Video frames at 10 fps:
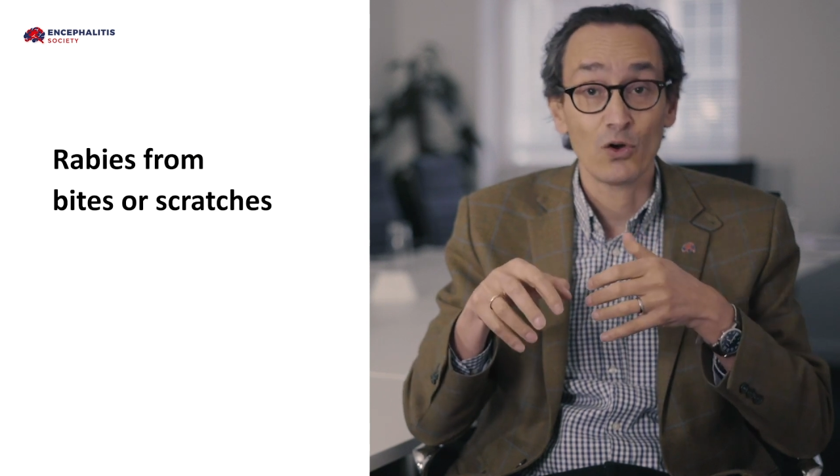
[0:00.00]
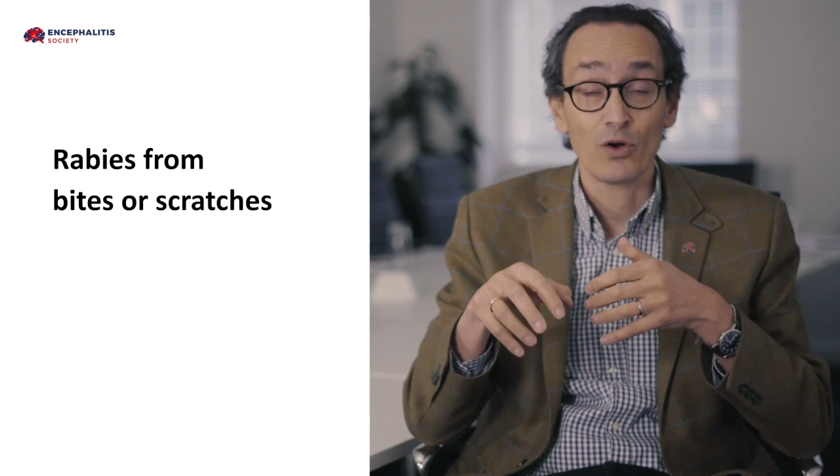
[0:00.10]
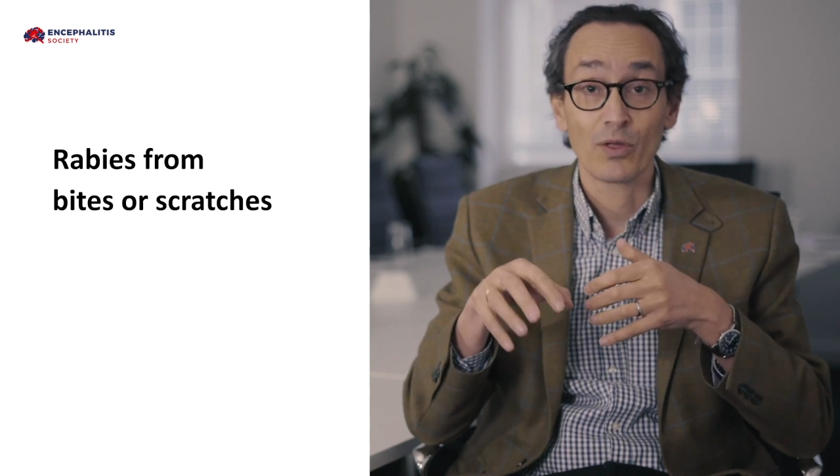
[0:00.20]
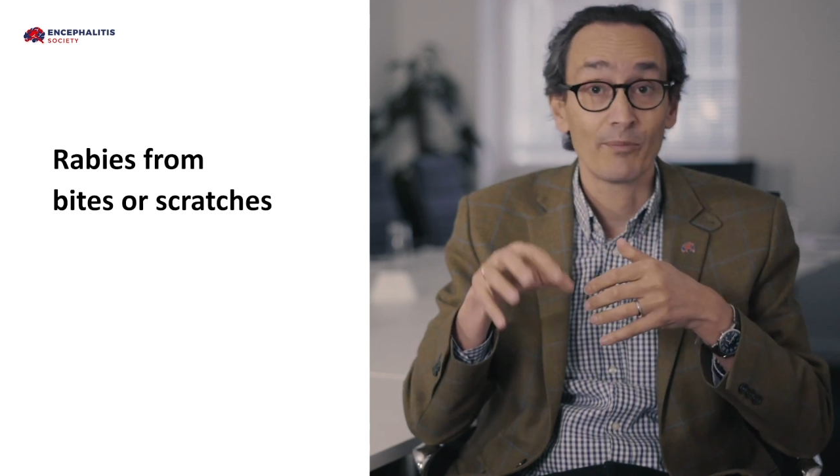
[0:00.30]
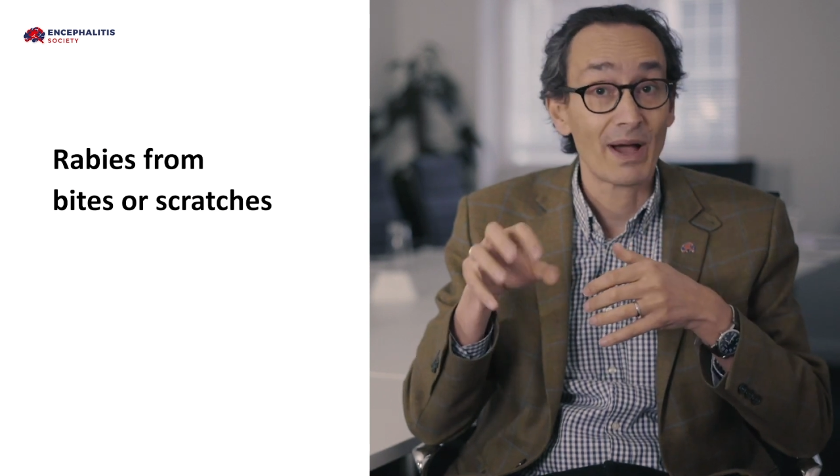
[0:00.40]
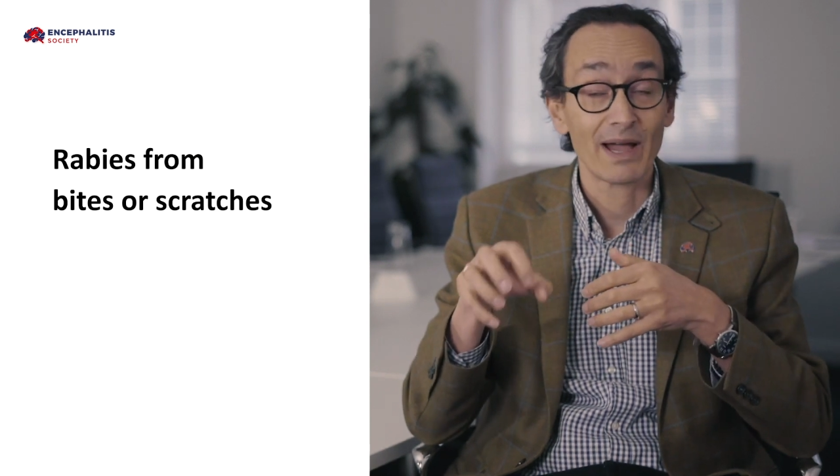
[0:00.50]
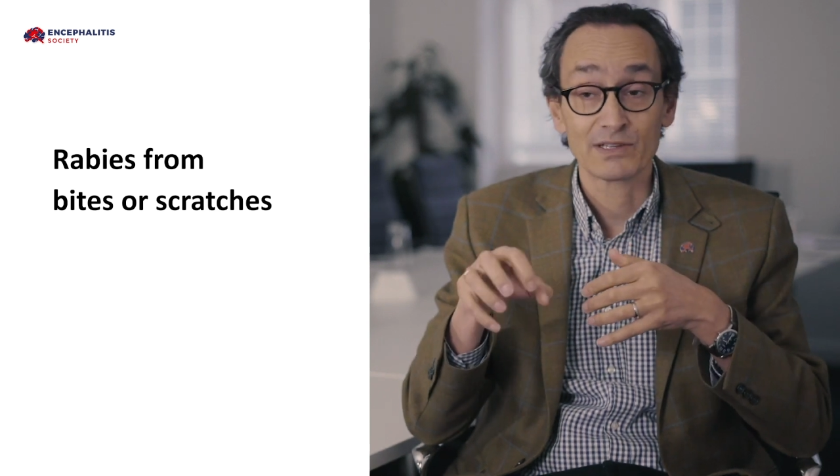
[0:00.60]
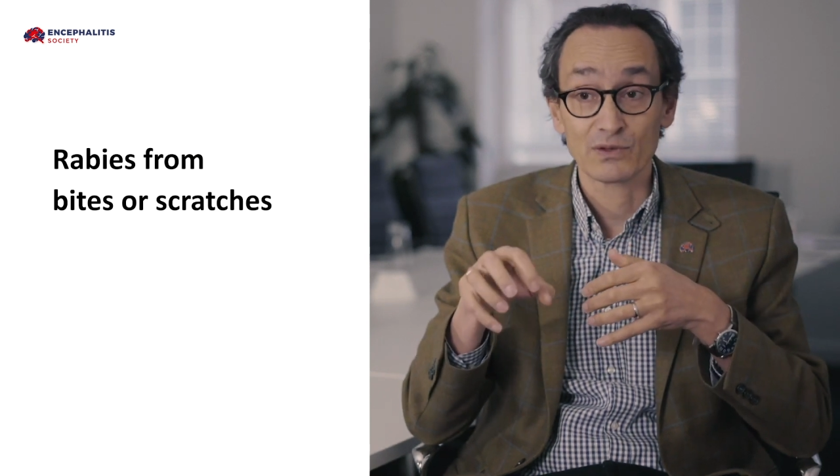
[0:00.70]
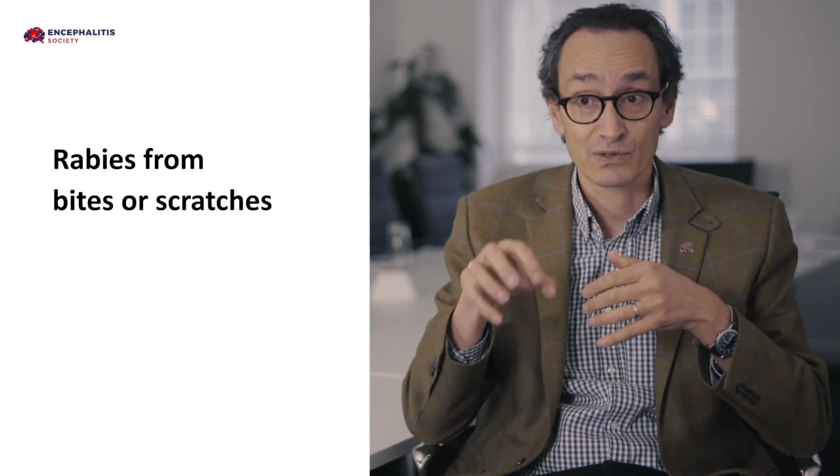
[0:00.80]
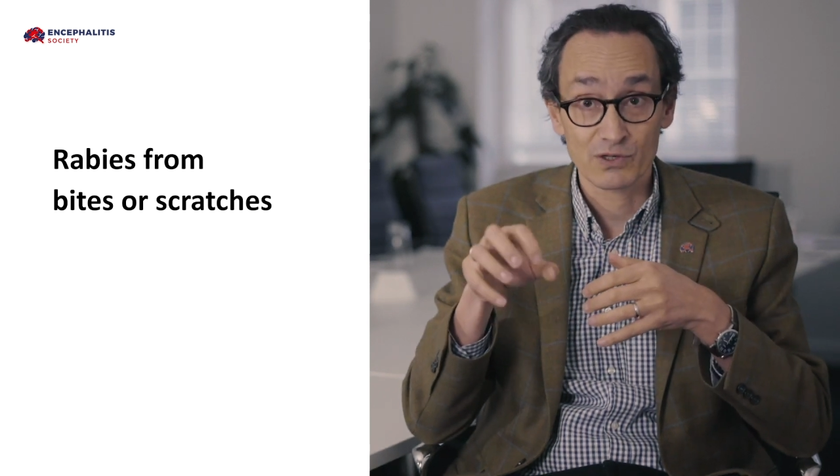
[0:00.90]
or the
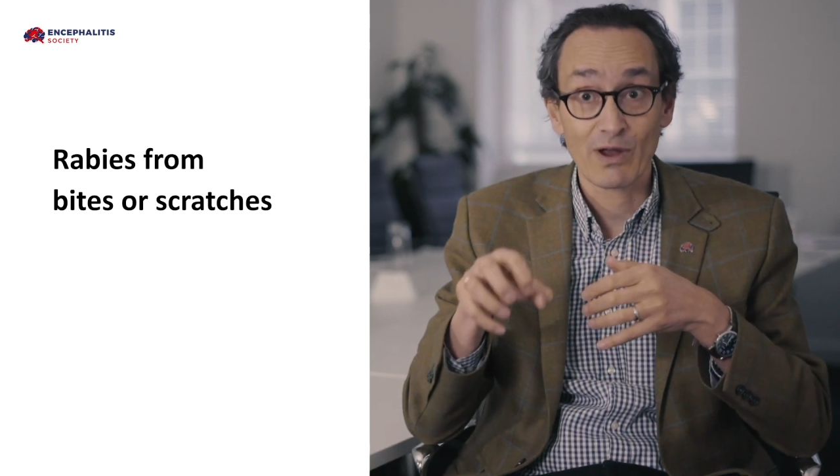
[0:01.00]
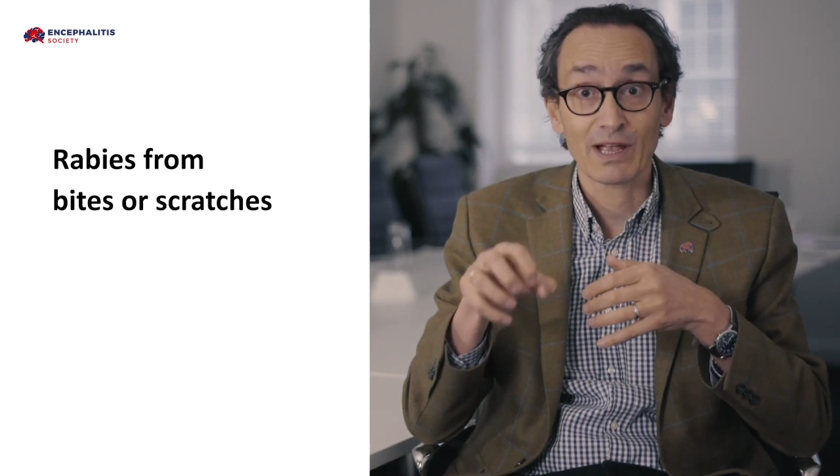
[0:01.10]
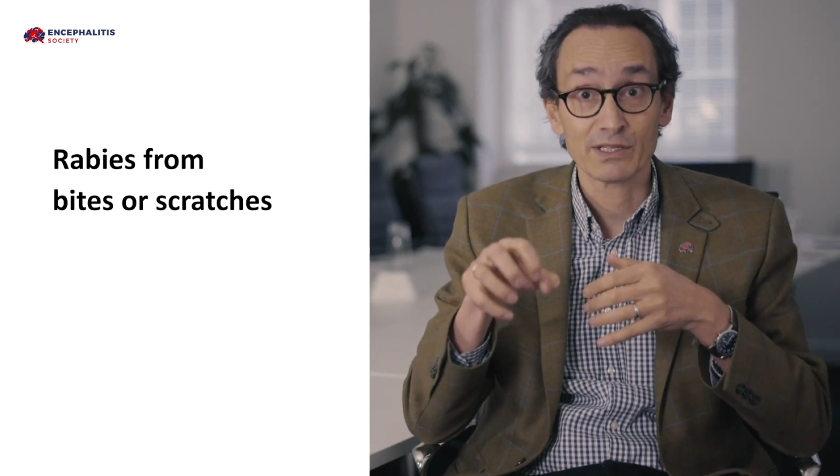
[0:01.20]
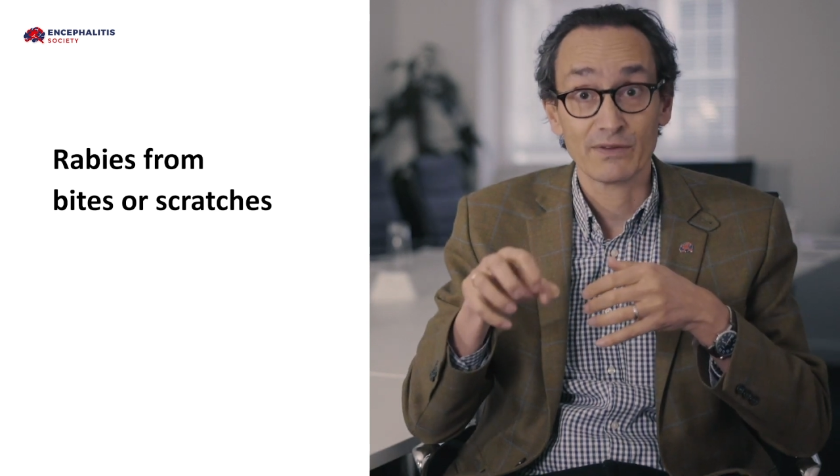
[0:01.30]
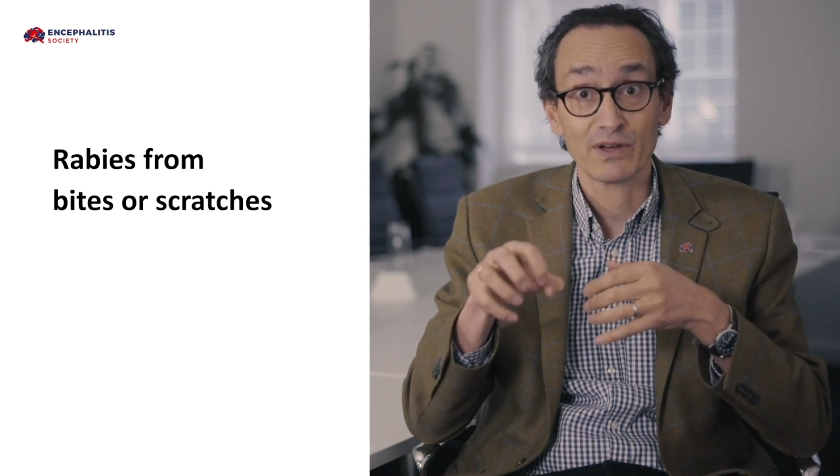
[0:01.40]
bite or scratch of